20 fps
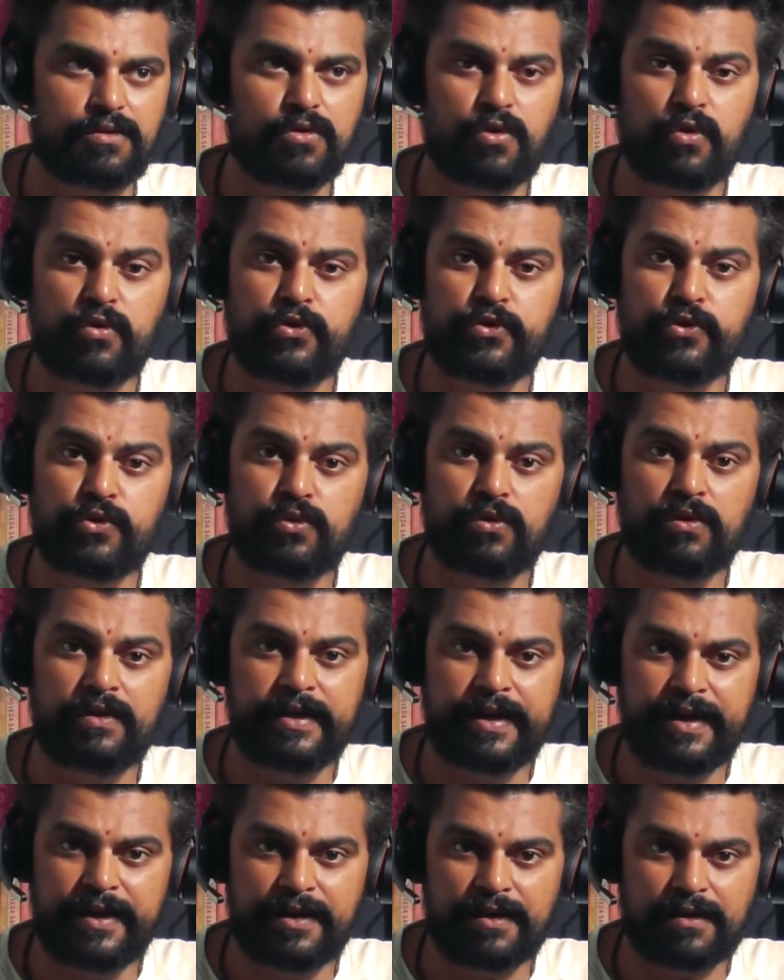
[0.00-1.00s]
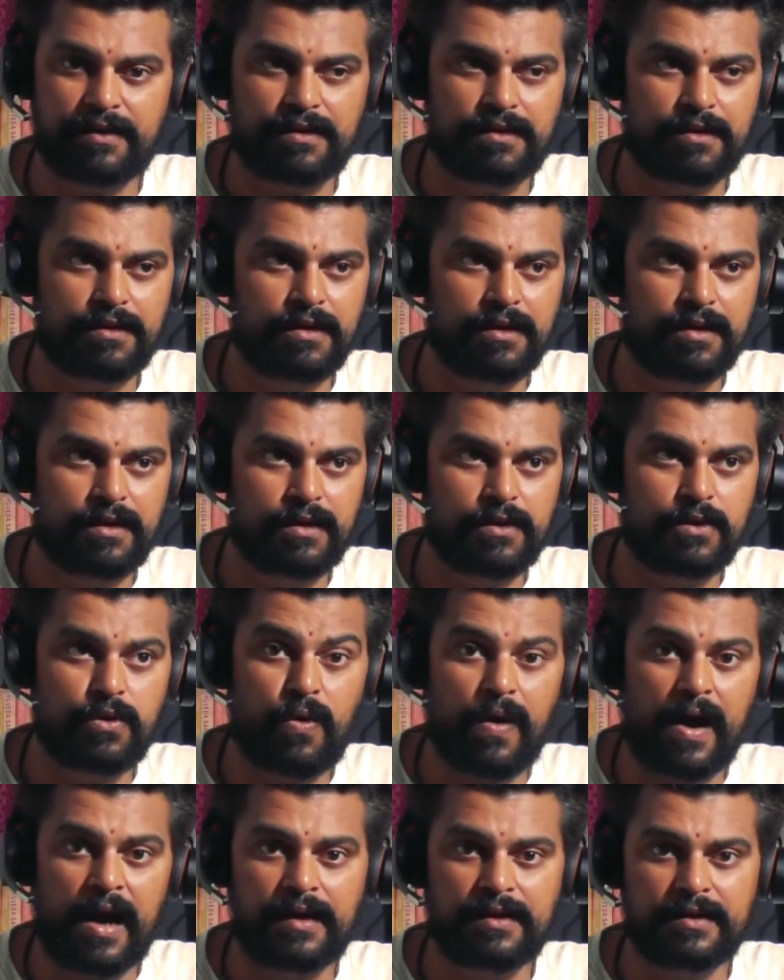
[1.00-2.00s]
no new leader,
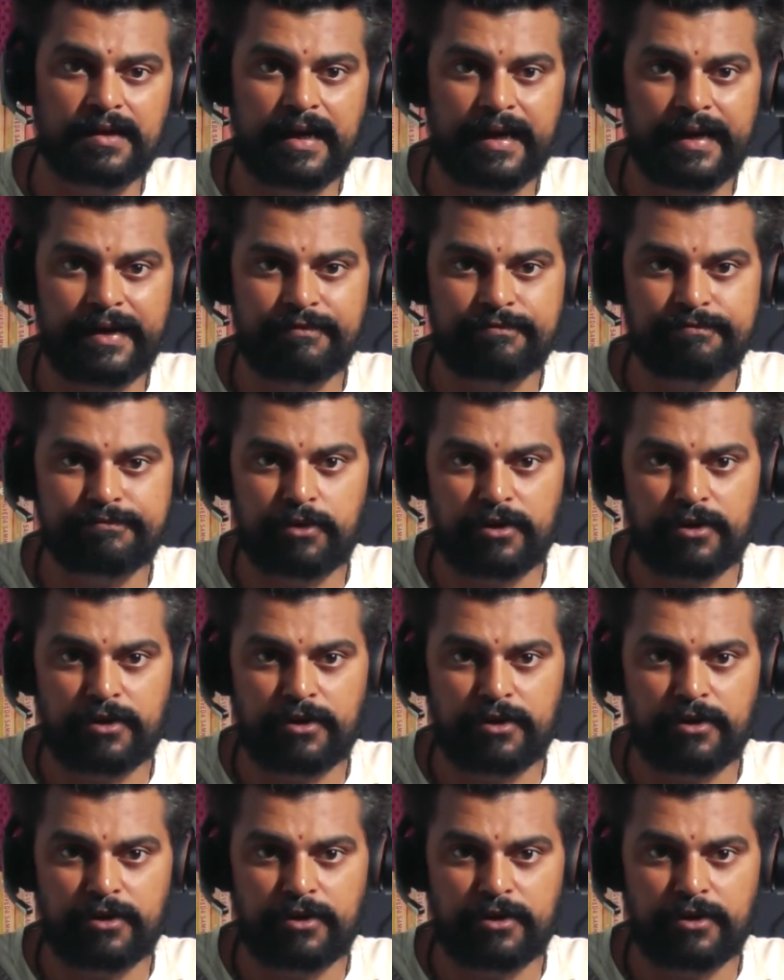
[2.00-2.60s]
no alternative